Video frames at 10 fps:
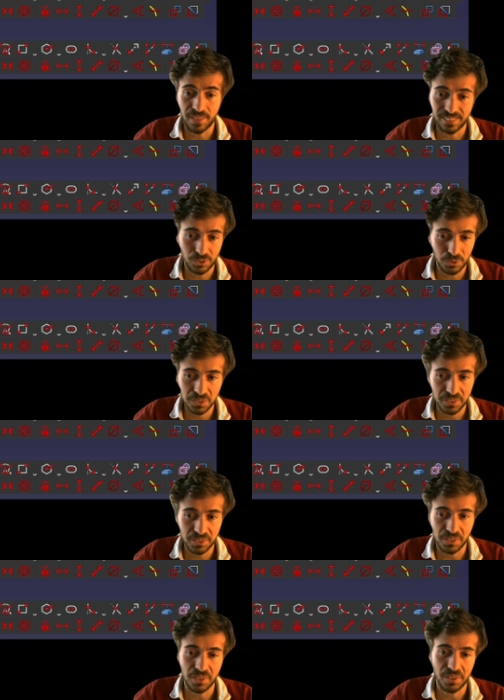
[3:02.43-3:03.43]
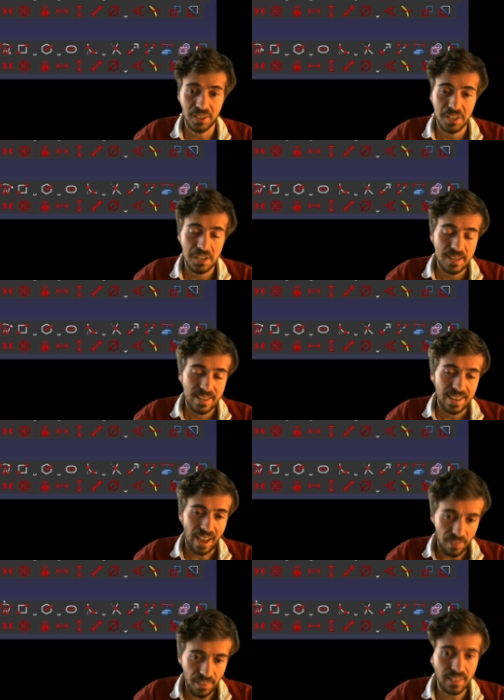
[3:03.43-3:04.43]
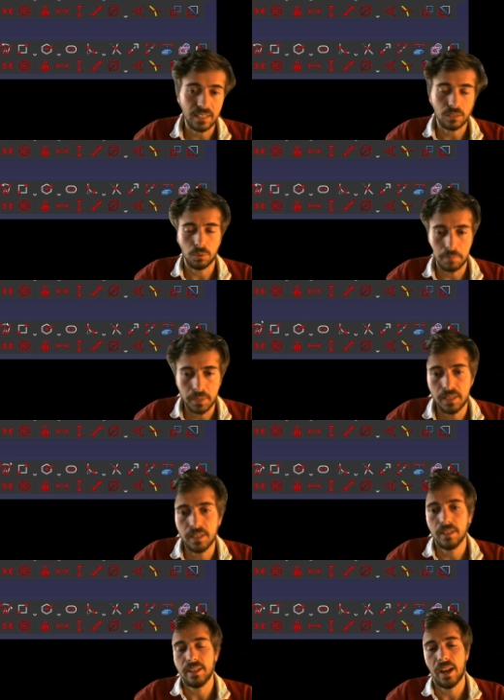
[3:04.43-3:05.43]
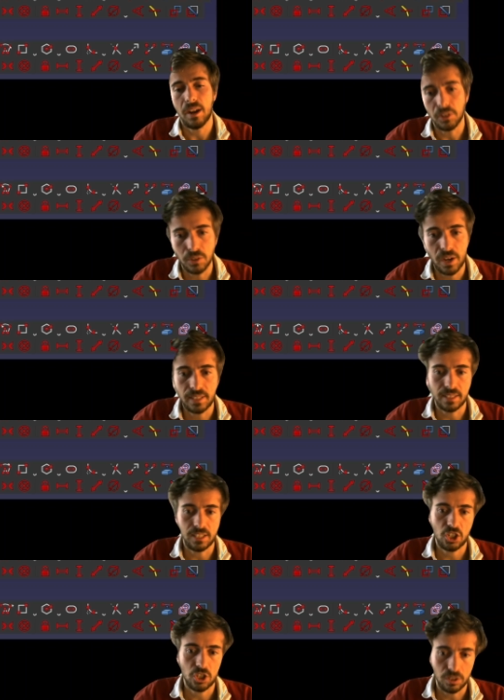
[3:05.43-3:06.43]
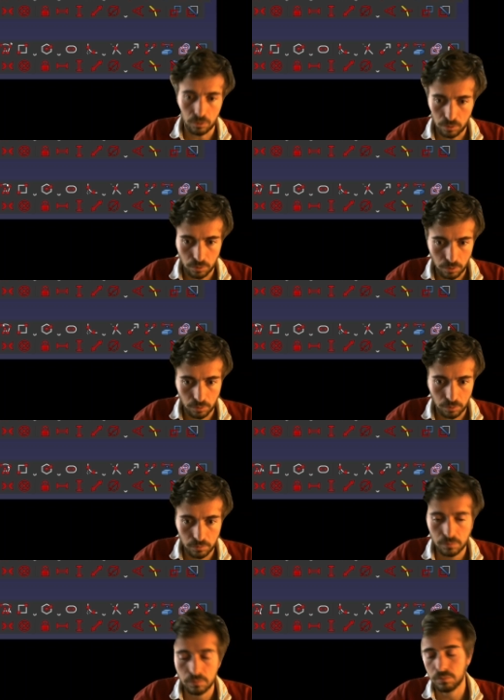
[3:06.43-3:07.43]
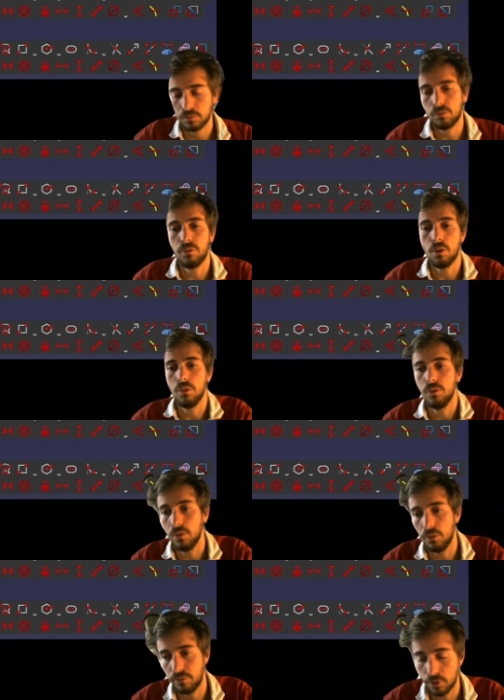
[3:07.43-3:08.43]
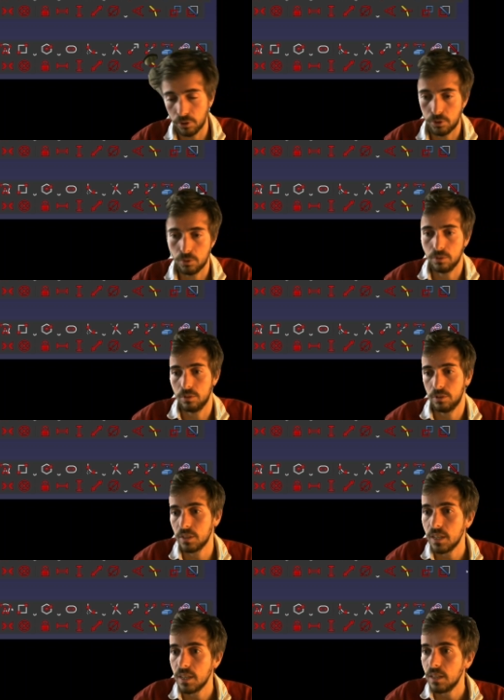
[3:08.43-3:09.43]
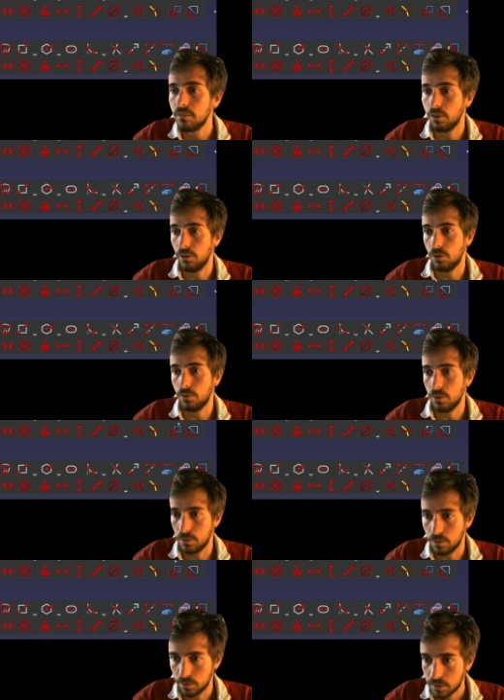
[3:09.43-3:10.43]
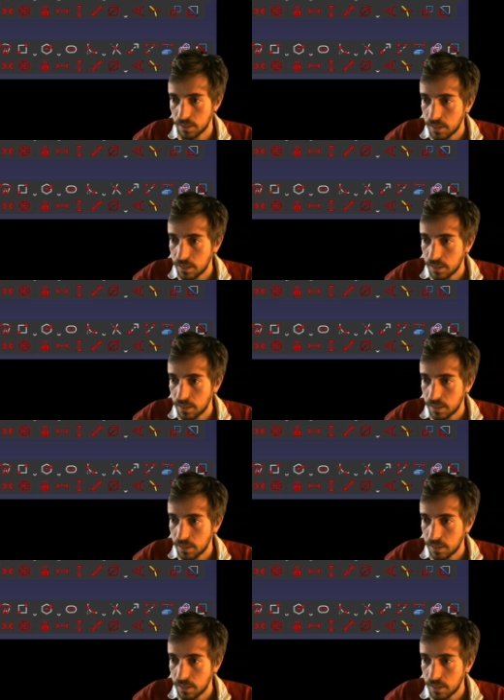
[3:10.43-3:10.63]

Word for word: the tool so I think it would be yeah, a great addition to for the for the users for new users.